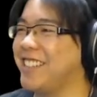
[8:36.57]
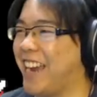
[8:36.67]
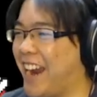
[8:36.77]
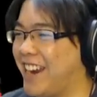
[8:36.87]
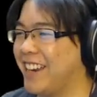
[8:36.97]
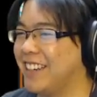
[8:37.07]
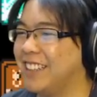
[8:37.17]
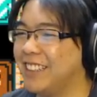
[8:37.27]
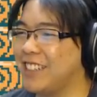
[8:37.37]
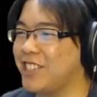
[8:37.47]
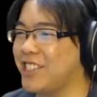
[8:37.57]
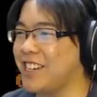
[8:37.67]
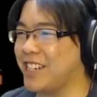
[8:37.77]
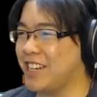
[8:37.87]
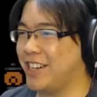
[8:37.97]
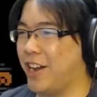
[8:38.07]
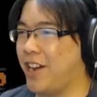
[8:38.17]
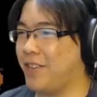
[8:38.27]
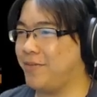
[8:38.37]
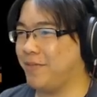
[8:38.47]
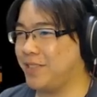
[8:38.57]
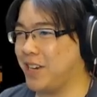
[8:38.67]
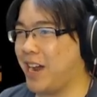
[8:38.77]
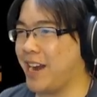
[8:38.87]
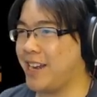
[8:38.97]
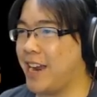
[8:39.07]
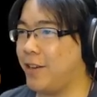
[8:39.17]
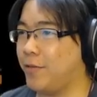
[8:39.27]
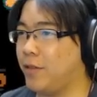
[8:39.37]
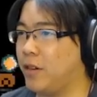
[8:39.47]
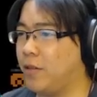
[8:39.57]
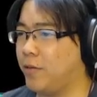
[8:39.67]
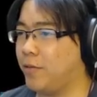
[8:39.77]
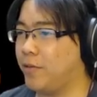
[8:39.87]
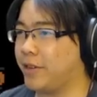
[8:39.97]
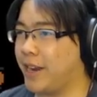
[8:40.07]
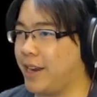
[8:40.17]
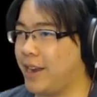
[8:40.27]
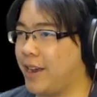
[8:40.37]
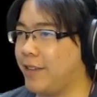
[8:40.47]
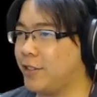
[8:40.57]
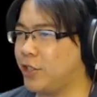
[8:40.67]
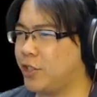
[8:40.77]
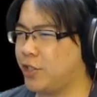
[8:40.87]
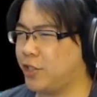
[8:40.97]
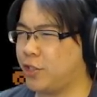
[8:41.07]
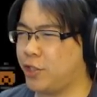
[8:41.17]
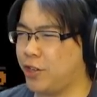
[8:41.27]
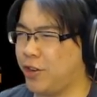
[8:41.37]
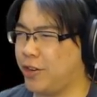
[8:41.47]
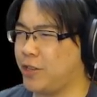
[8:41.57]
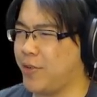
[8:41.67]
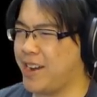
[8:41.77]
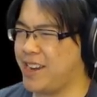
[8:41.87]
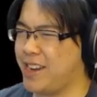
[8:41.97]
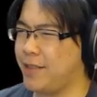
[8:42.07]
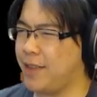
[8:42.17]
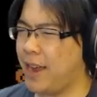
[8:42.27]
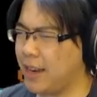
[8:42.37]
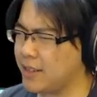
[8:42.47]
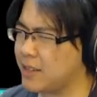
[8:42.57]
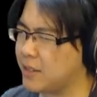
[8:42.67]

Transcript: Okay. I just need to not die now. Oh, okay, yeah. Sure. Do I need that?